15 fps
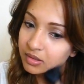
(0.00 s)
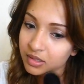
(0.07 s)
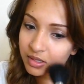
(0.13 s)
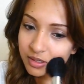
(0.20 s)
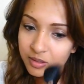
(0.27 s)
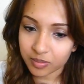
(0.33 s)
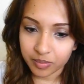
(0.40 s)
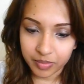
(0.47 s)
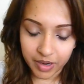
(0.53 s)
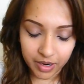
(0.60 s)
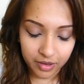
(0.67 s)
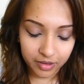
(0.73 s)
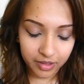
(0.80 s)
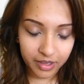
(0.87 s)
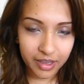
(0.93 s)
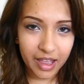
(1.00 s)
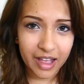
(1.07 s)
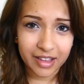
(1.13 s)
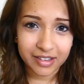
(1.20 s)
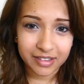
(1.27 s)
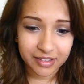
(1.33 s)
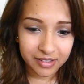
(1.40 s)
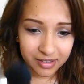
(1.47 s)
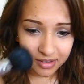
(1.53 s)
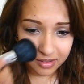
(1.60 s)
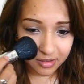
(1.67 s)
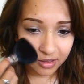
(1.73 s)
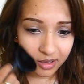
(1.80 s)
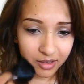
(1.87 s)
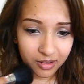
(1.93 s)
This barely has,
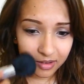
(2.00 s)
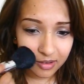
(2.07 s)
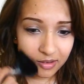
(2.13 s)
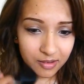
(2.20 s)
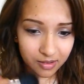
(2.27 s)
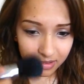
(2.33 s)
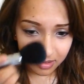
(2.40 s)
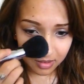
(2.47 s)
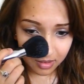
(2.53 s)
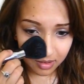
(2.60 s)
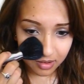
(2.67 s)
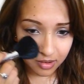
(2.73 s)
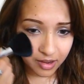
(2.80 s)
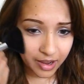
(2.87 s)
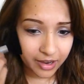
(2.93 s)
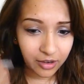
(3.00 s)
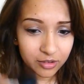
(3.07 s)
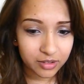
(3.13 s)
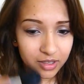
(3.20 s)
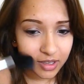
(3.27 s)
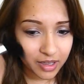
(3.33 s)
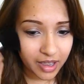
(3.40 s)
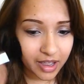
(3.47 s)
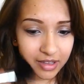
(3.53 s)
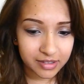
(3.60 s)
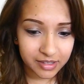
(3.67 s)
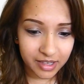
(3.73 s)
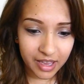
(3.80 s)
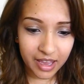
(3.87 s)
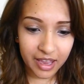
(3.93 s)
like, I don't think it
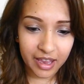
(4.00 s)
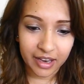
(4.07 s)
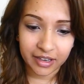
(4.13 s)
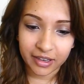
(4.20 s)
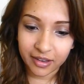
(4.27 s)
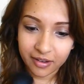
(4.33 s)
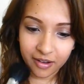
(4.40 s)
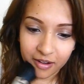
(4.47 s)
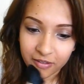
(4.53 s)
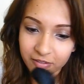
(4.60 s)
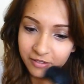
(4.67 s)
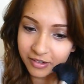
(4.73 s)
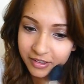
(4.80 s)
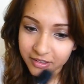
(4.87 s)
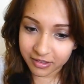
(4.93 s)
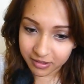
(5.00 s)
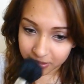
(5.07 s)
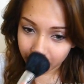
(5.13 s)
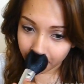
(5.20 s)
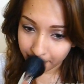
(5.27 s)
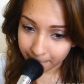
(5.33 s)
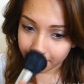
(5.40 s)
has any coverage,